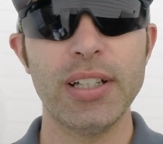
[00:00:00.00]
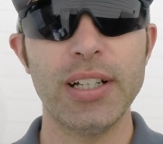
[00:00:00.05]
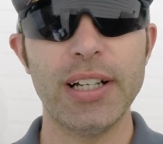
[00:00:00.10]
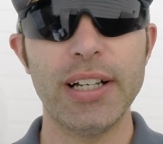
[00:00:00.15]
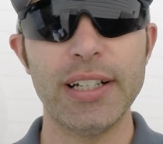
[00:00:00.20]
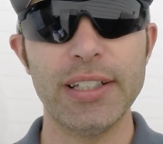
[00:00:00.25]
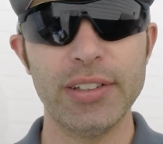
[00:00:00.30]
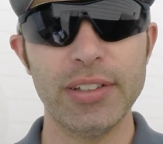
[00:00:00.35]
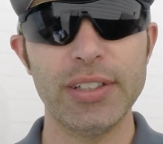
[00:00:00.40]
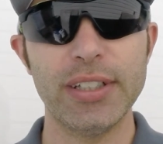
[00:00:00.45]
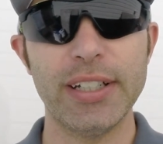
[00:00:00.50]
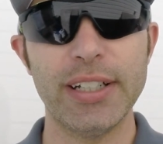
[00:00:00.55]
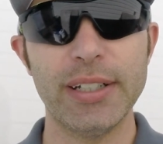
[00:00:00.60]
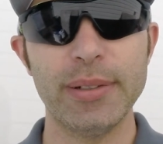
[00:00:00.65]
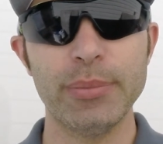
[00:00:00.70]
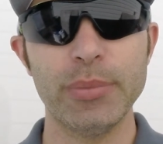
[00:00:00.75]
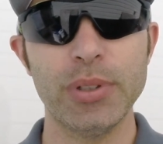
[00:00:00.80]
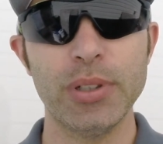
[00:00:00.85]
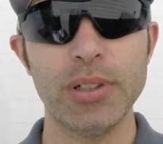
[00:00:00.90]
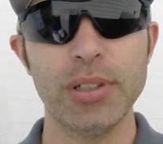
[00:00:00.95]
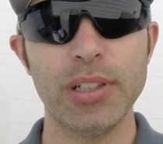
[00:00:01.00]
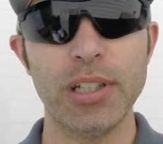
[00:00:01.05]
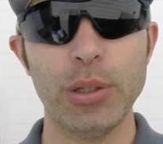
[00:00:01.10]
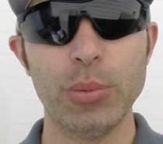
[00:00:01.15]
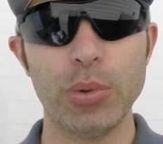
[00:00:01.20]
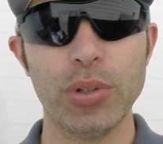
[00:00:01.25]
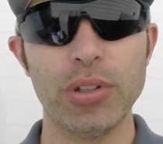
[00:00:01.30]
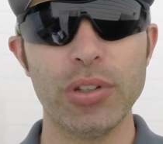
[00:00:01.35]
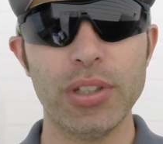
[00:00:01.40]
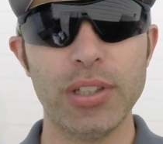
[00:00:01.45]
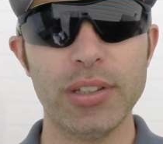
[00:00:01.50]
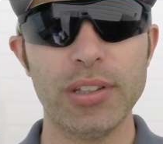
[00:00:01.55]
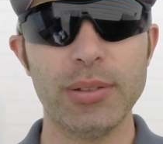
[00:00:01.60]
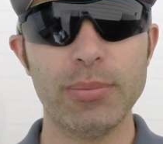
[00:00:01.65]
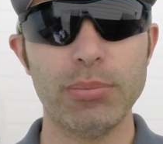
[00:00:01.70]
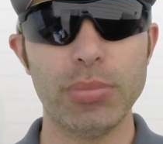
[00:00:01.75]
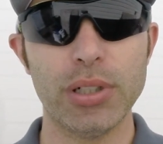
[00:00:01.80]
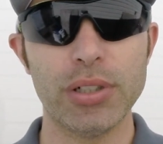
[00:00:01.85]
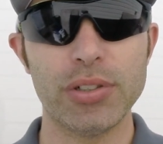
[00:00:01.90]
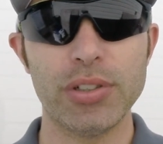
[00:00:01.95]
on time, and within the
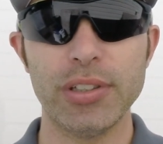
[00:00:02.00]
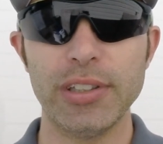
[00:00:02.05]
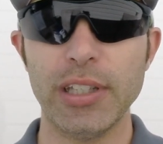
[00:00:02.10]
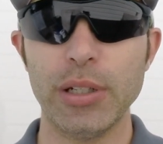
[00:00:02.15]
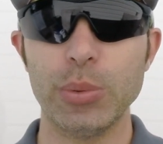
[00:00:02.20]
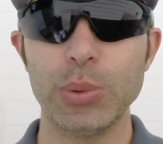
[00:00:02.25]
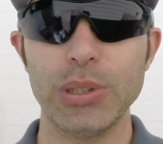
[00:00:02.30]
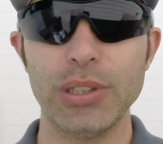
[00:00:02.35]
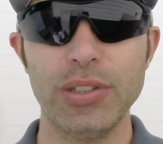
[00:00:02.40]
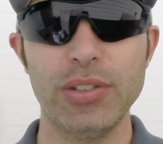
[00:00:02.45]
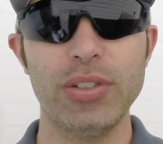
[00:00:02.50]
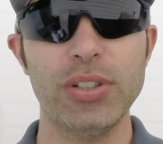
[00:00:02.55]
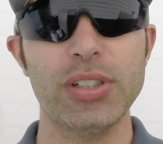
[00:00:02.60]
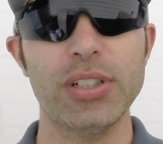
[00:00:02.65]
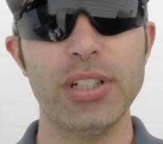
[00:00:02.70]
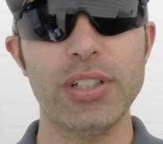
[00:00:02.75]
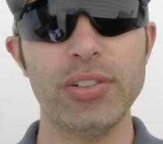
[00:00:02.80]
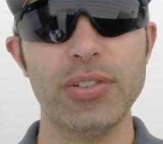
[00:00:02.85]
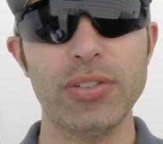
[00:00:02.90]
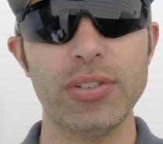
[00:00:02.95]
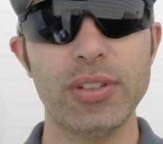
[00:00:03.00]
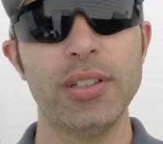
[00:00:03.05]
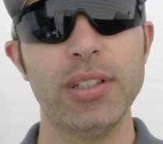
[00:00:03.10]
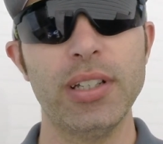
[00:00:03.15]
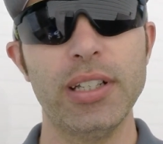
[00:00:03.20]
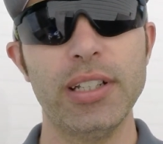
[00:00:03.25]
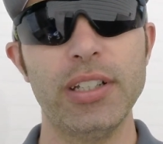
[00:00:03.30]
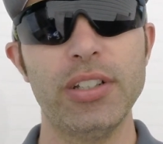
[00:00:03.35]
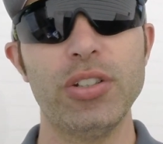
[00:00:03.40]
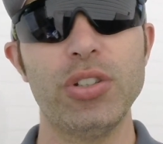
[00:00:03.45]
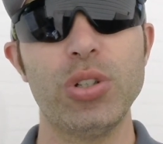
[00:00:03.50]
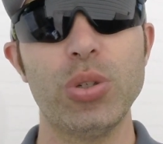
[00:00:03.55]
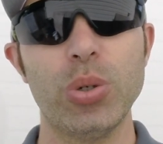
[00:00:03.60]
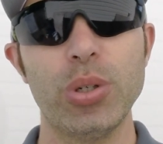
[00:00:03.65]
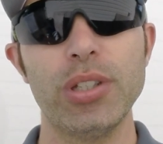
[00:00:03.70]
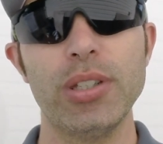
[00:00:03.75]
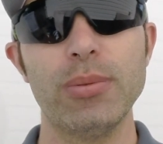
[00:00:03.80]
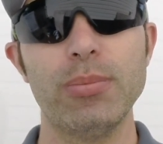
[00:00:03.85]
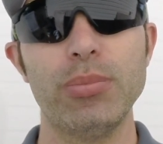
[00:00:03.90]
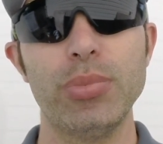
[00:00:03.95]
budget that we discussed, and enjoy
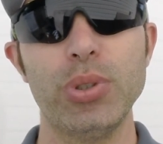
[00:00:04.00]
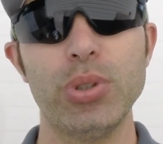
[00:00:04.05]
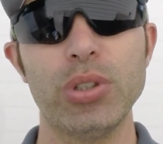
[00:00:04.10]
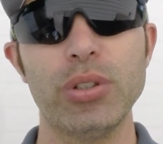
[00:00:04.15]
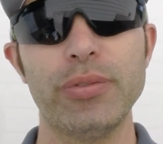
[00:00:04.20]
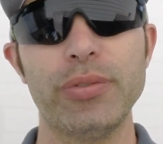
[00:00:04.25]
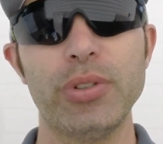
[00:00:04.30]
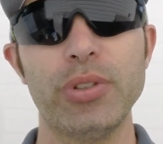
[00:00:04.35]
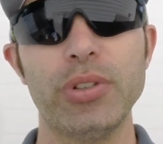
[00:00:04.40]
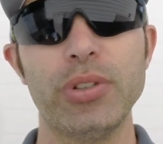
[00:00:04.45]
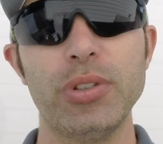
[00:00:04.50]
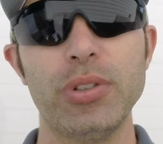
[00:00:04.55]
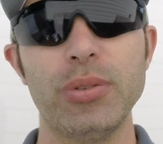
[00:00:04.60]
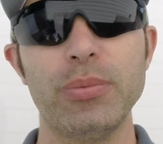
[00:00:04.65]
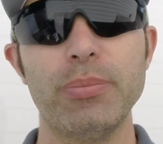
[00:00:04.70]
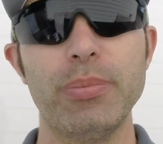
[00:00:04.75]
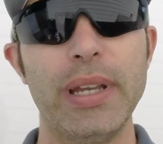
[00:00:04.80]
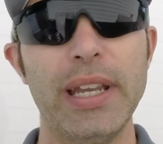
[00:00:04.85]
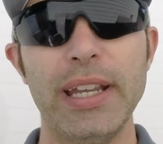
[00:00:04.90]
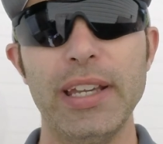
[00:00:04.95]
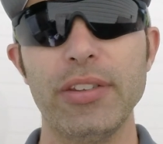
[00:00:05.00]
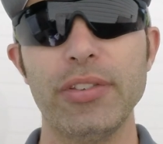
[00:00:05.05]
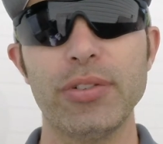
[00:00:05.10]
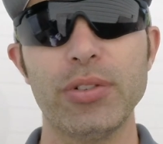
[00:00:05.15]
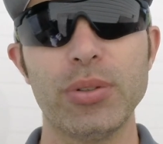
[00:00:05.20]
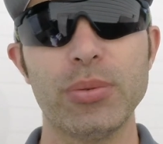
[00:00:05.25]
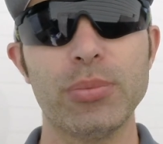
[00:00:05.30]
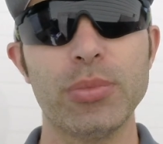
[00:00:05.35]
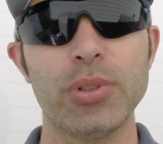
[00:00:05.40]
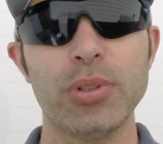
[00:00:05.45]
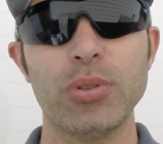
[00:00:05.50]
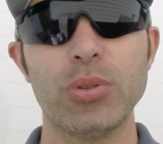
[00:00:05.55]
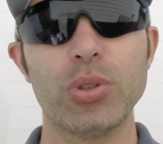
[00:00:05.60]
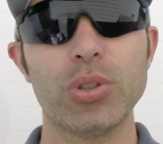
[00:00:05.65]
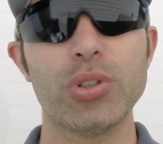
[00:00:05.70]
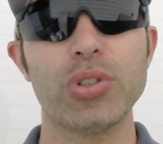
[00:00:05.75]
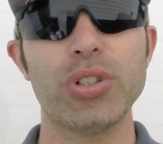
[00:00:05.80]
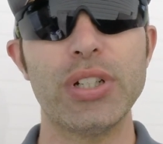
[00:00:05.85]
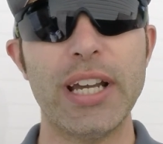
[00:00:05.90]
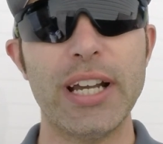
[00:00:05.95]
your beautiful new bathroom
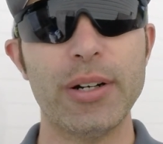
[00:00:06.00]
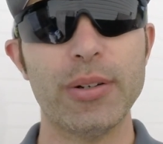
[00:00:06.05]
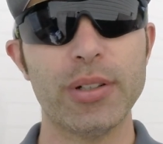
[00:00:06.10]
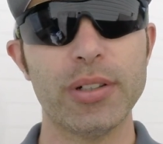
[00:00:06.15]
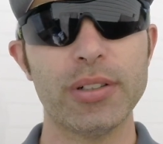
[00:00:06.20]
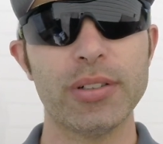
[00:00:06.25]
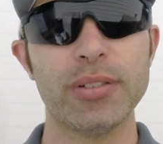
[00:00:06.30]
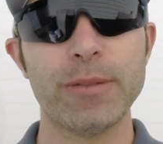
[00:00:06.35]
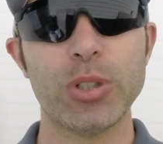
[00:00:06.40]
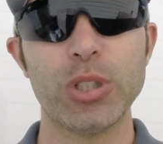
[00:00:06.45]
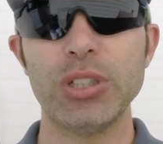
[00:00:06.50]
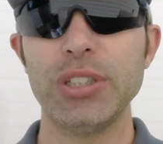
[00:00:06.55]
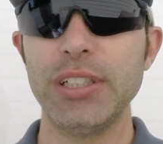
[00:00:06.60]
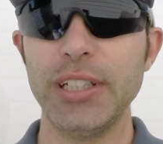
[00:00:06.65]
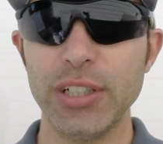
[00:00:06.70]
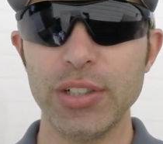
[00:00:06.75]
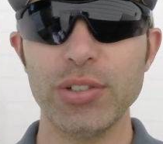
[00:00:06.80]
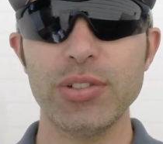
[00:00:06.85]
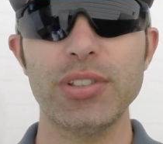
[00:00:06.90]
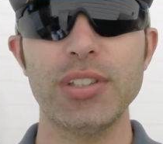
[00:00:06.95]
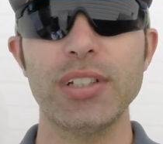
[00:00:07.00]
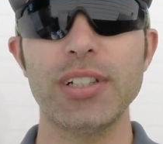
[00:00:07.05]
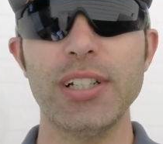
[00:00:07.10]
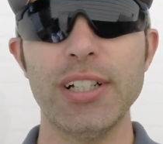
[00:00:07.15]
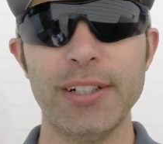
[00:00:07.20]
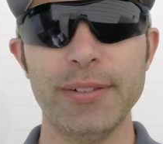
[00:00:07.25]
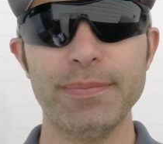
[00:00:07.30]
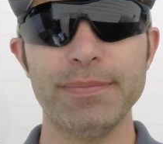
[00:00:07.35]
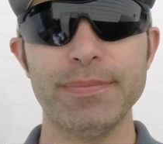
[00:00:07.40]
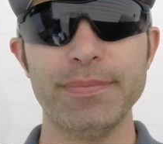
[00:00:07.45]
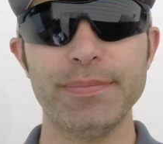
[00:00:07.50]
or shower for years to come.